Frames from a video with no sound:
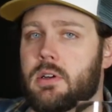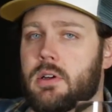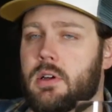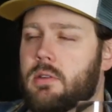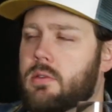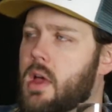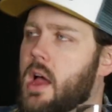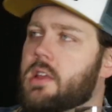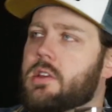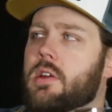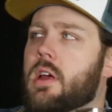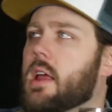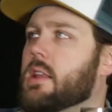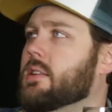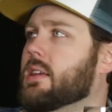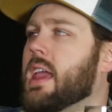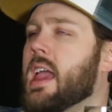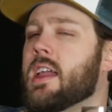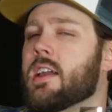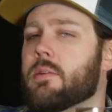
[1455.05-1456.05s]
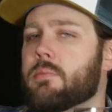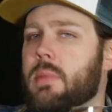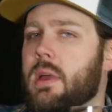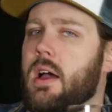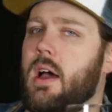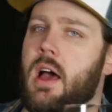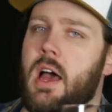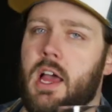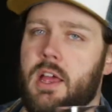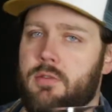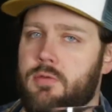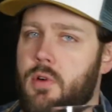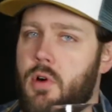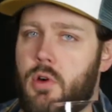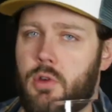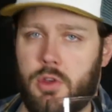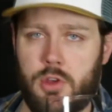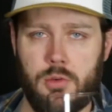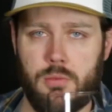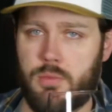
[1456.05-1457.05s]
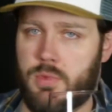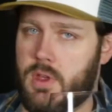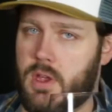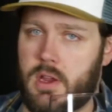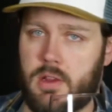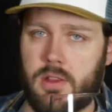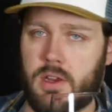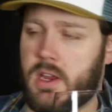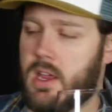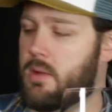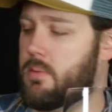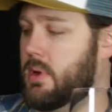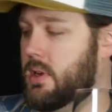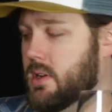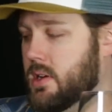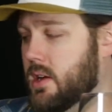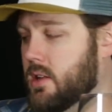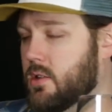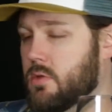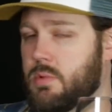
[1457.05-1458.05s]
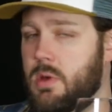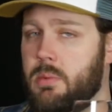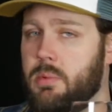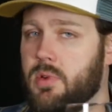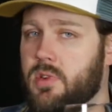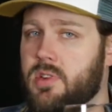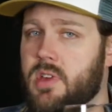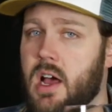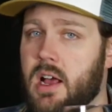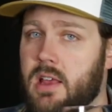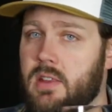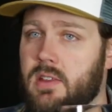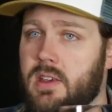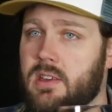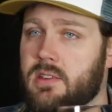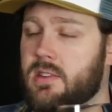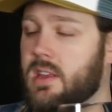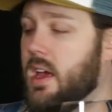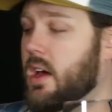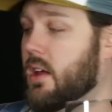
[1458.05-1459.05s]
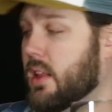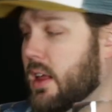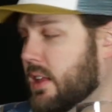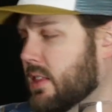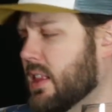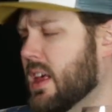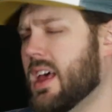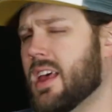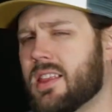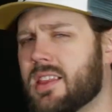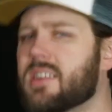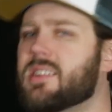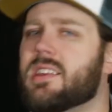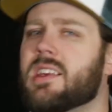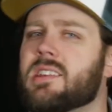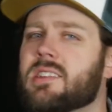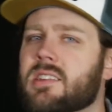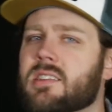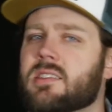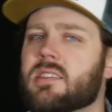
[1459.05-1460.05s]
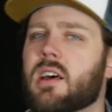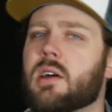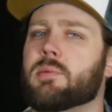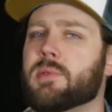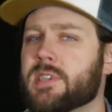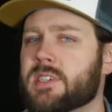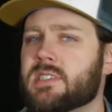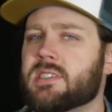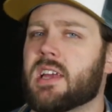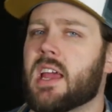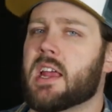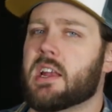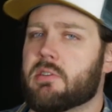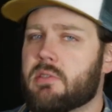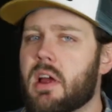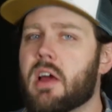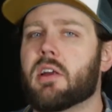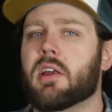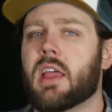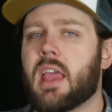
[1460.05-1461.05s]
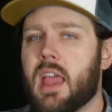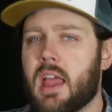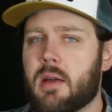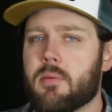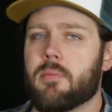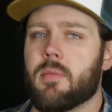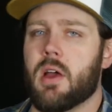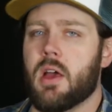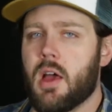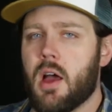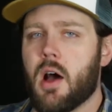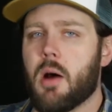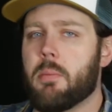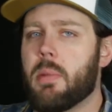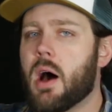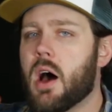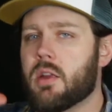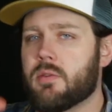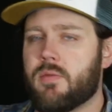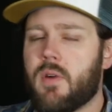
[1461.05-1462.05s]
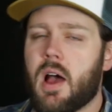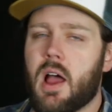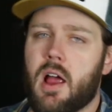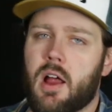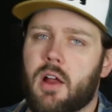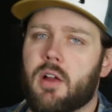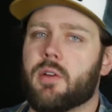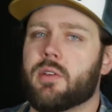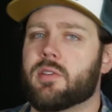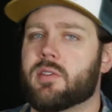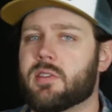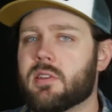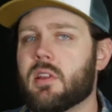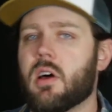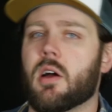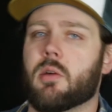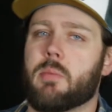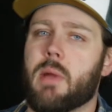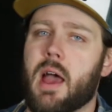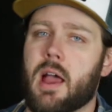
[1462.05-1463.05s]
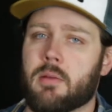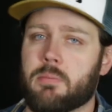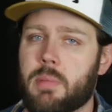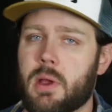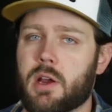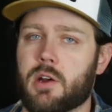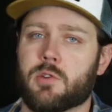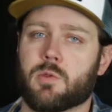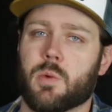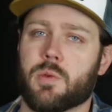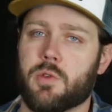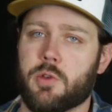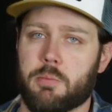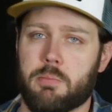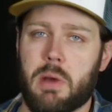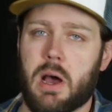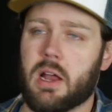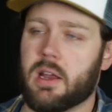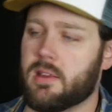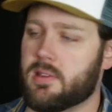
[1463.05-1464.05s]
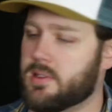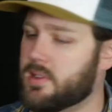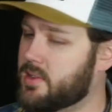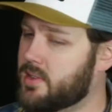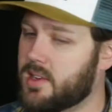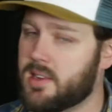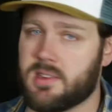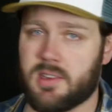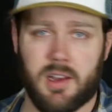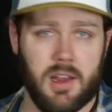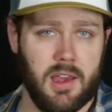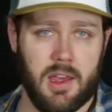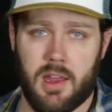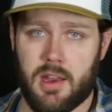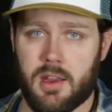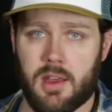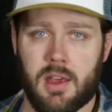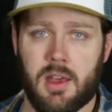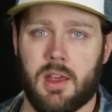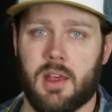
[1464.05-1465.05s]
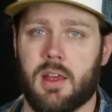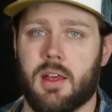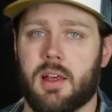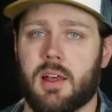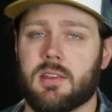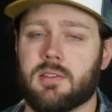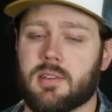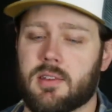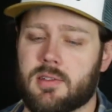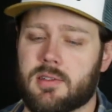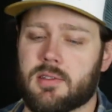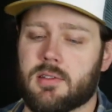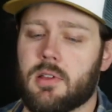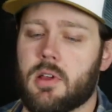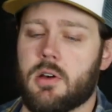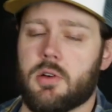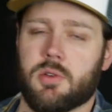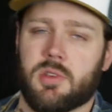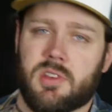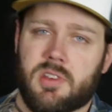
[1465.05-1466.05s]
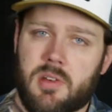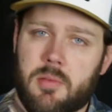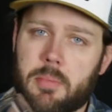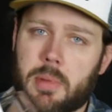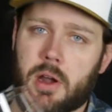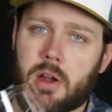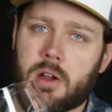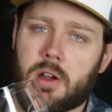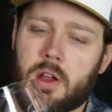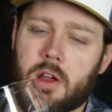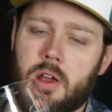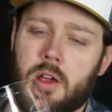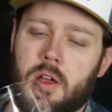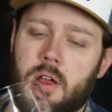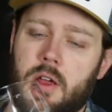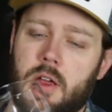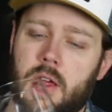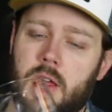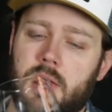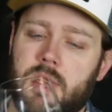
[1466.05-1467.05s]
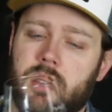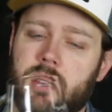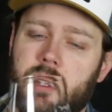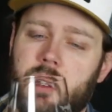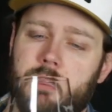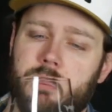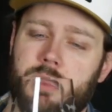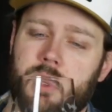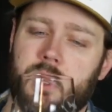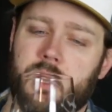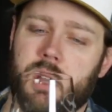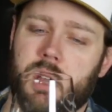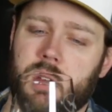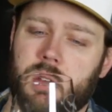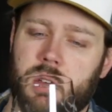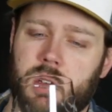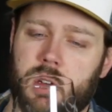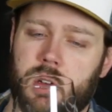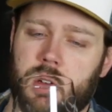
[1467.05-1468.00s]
it can't be a high volume thing. There can't be tons of people sucking these down. Like, this isn't something you stand around a bonfire and slug back beers with your buddies. This isn't it. It's a slow sipper. It's something that,